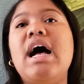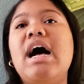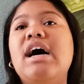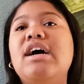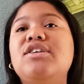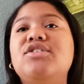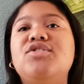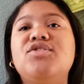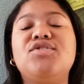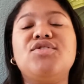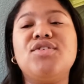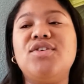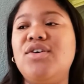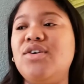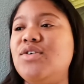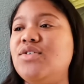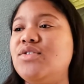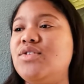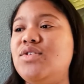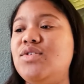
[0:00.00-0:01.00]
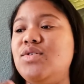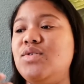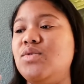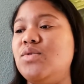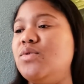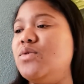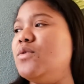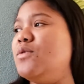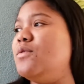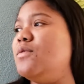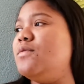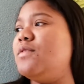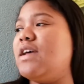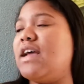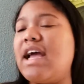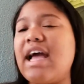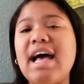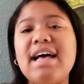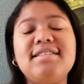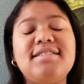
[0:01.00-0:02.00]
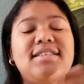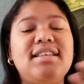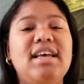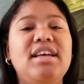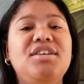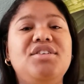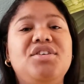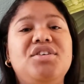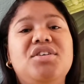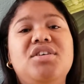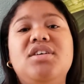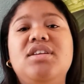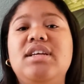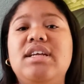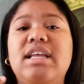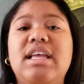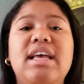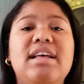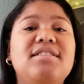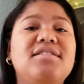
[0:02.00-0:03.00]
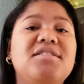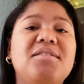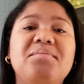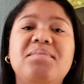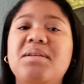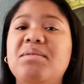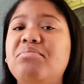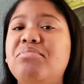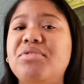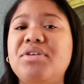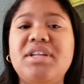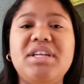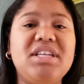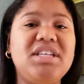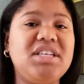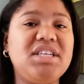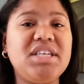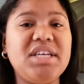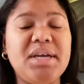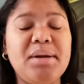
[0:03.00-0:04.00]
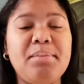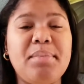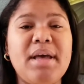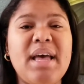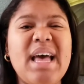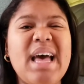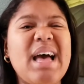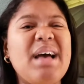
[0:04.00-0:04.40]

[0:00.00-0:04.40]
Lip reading: I just go to the gas station and get something pretty cheap.